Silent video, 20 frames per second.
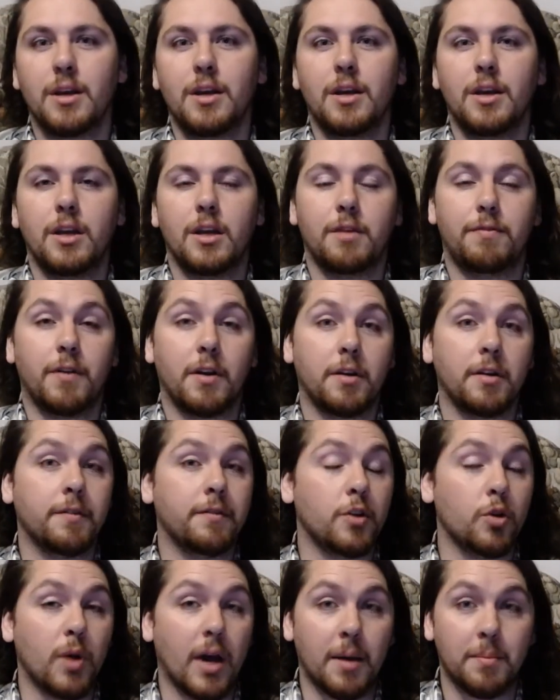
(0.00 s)
If any of
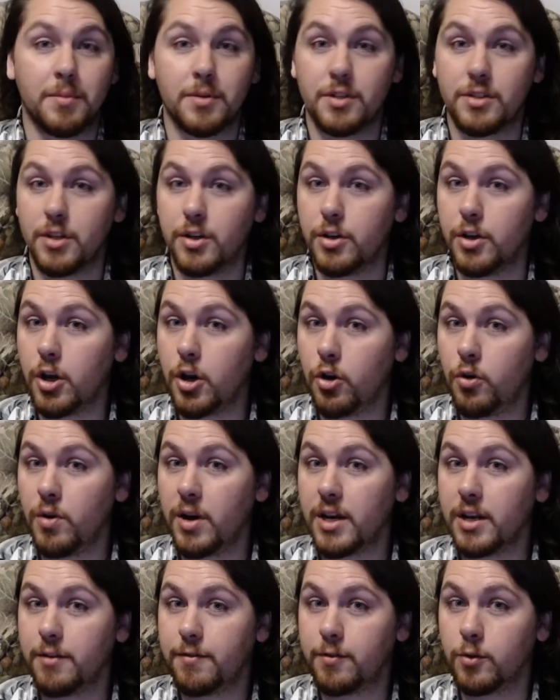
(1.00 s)
you happen to know
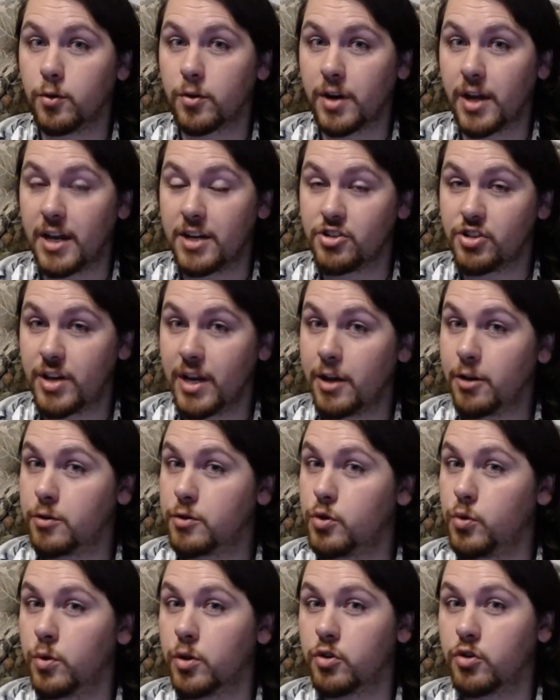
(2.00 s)
any Florida educators
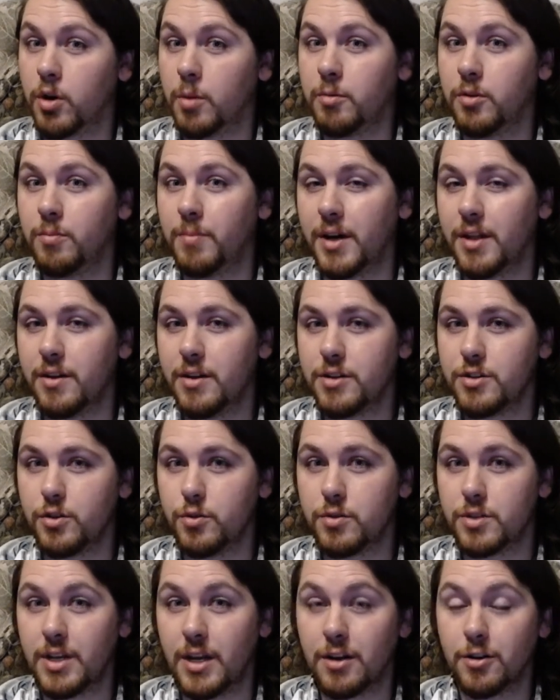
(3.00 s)
who are troubled by these new
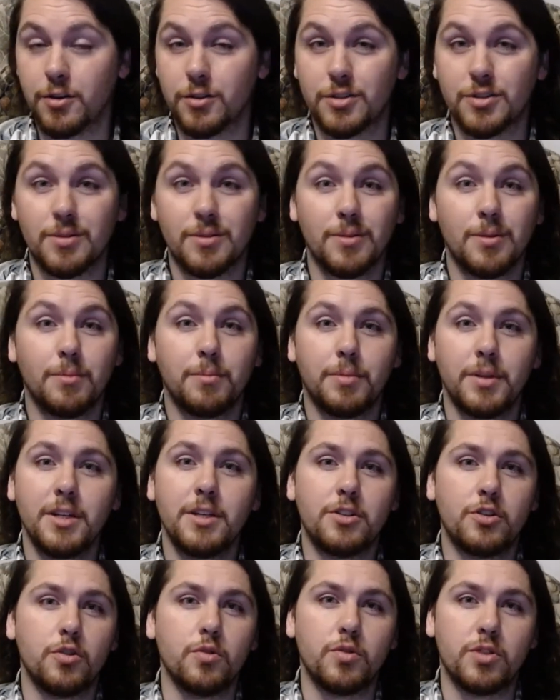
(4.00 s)
standards, please
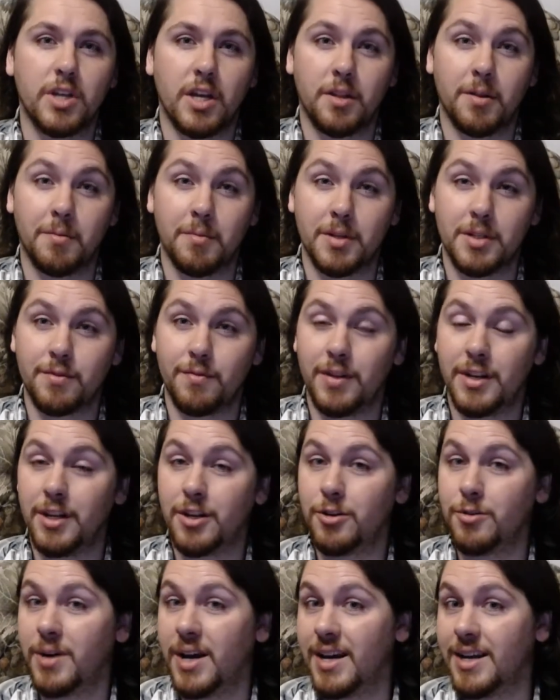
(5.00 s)
do send them this
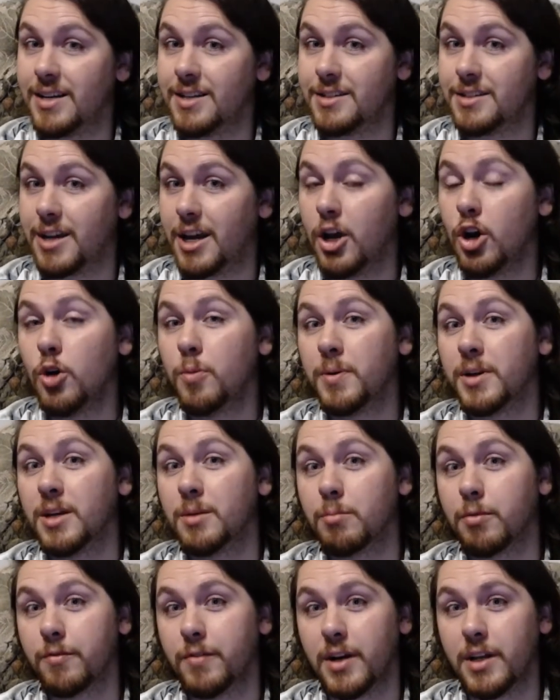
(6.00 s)
video, as I hope it can
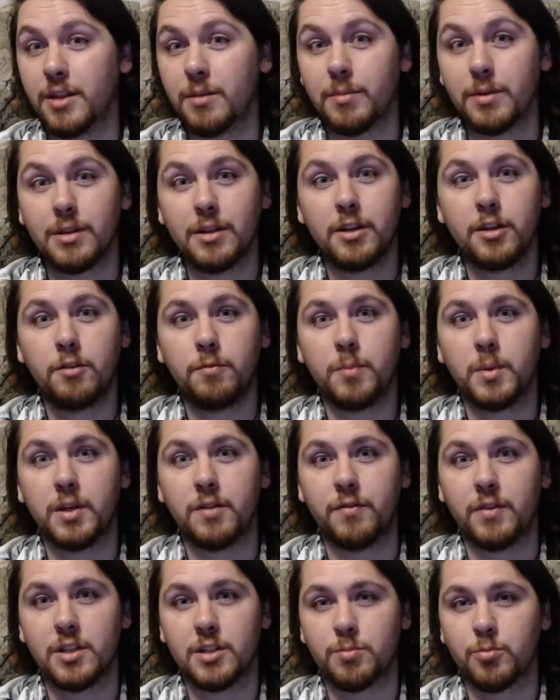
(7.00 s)
provide them a little bit of
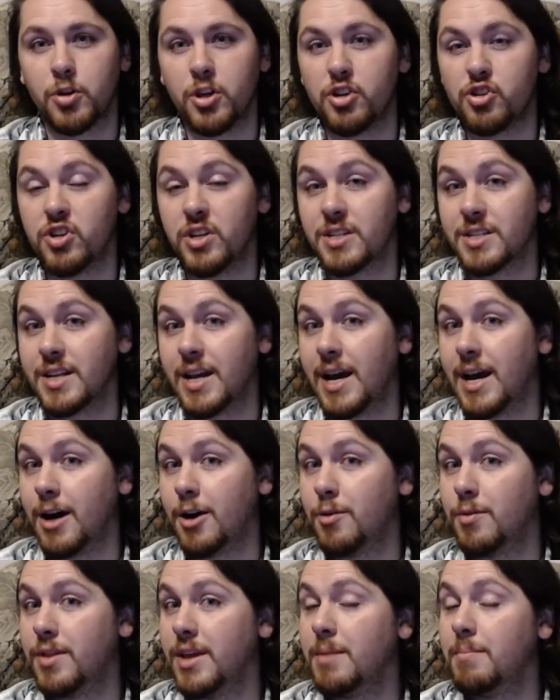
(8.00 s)
inspiration as to how
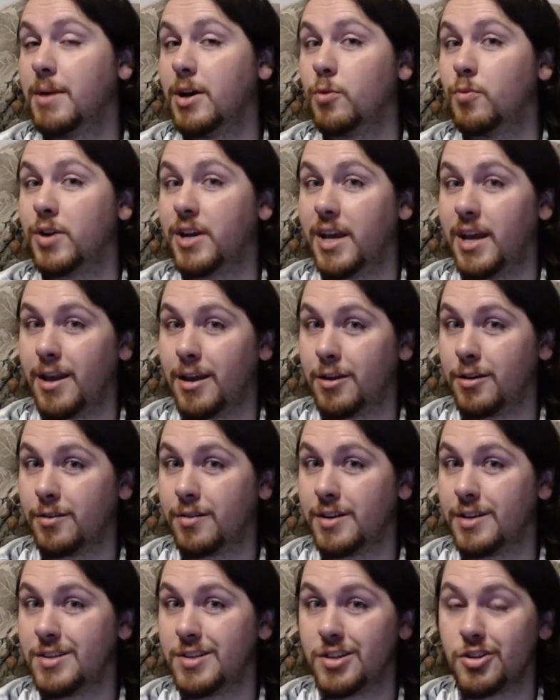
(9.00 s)
they might want to handle
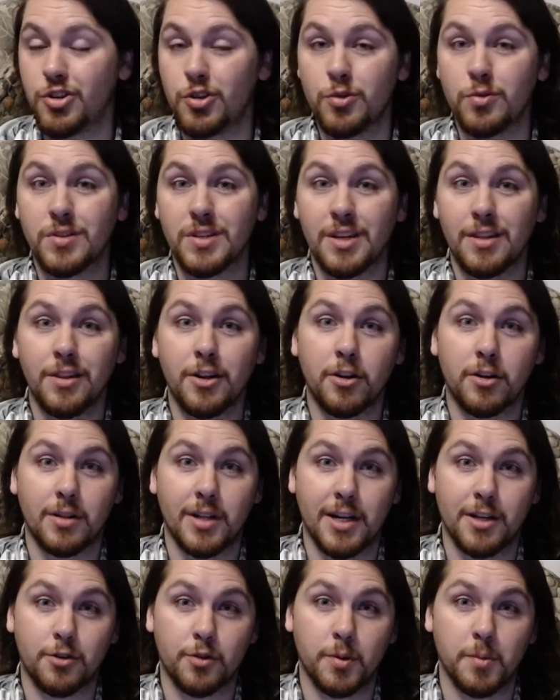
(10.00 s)
these issues in their
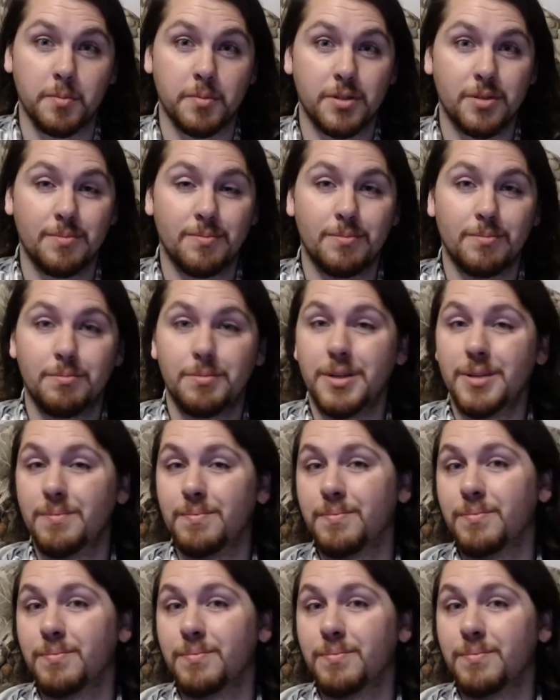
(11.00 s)
classrooms. But